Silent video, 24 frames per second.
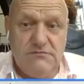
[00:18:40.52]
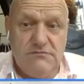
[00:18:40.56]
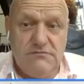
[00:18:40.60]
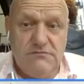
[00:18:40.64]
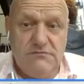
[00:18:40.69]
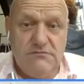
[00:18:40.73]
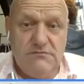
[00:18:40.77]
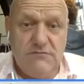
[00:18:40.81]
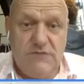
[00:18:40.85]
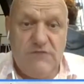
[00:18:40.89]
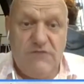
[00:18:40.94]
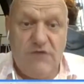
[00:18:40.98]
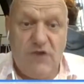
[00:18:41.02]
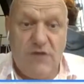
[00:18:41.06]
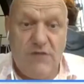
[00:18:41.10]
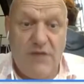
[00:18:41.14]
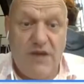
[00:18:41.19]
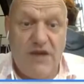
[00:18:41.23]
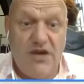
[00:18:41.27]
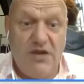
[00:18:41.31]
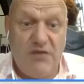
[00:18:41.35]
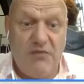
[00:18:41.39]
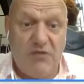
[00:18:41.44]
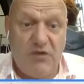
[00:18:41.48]
whether I
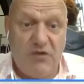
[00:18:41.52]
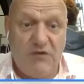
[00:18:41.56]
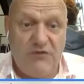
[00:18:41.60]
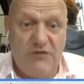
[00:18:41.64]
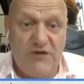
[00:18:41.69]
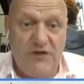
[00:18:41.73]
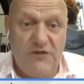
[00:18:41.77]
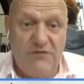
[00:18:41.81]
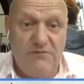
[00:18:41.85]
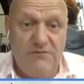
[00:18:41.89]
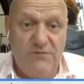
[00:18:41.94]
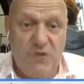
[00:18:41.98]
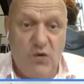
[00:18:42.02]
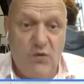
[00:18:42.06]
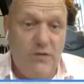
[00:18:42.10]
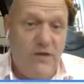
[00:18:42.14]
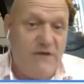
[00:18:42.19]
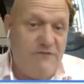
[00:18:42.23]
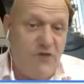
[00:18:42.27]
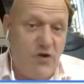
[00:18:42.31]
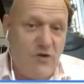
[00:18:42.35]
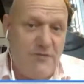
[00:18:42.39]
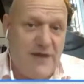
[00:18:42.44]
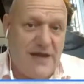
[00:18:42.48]
make a profit or
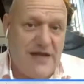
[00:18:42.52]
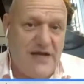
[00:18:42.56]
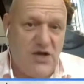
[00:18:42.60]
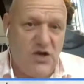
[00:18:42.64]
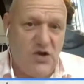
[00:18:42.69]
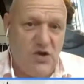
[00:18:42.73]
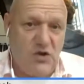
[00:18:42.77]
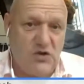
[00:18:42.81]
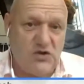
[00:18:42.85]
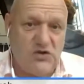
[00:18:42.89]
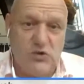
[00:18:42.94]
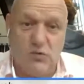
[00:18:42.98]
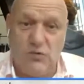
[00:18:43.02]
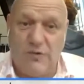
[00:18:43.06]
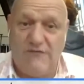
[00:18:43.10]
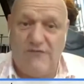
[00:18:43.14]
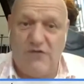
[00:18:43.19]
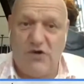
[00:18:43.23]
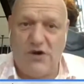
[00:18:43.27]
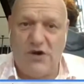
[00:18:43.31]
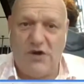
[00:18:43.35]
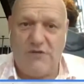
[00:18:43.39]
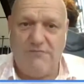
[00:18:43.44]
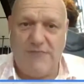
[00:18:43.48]
whether I make a loss or
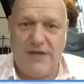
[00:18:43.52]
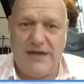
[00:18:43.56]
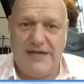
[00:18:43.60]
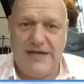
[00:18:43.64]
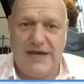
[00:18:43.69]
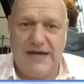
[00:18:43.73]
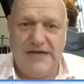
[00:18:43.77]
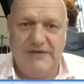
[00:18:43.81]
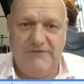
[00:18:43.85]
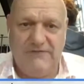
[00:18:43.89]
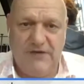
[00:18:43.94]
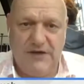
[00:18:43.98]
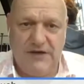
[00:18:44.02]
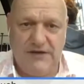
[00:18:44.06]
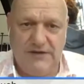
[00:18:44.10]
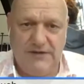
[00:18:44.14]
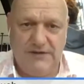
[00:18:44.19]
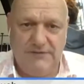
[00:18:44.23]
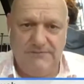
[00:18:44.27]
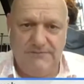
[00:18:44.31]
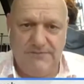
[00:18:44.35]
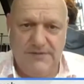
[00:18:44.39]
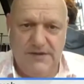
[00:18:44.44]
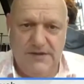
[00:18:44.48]
whether I don't make anything.
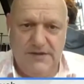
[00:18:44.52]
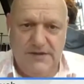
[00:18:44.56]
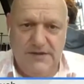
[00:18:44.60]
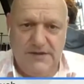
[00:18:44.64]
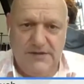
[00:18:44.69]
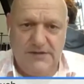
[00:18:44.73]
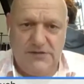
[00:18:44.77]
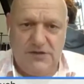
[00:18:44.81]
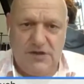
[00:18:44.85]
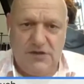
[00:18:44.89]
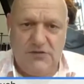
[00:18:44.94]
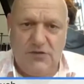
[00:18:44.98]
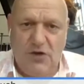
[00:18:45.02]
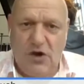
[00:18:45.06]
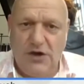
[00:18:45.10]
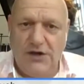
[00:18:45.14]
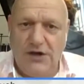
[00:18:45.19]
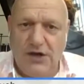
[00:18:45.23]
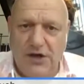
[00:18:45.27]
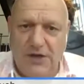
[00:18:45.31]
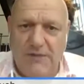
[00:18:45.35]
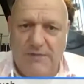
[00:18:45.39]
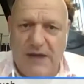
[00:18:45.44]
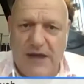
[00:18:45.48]
So I don't
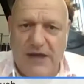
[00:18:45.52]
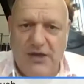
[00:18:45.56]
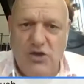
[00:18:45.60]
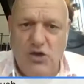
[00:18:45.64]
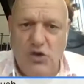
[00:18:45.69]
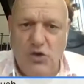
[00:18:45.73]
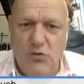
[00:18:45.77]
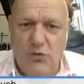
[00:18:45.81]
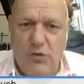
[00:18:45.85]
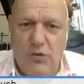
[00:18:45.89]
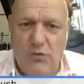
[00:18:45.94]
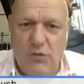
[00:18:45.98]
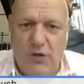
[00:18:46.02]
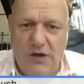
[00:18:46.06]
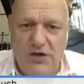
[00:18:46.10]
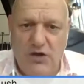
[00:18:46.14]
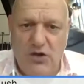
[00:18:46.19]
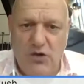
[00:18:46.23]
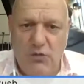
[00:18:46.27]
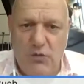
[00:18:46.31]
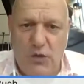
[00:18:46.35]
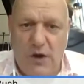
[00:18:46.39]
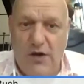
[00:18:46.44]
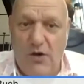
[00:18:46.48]
know about you, but
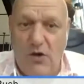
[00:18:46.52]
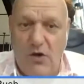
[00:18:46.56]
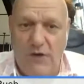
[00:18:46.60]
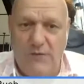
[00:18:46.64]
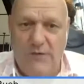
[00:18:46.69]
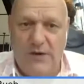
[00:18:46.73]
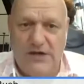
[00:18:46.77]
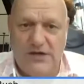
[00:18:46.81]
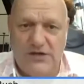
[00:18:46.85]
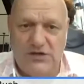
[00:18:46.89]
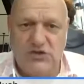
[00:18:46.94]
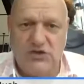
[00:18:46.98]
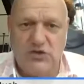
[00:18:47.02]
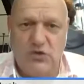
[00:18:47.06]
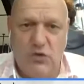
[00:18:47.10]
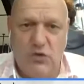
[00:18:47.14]
when I went to school,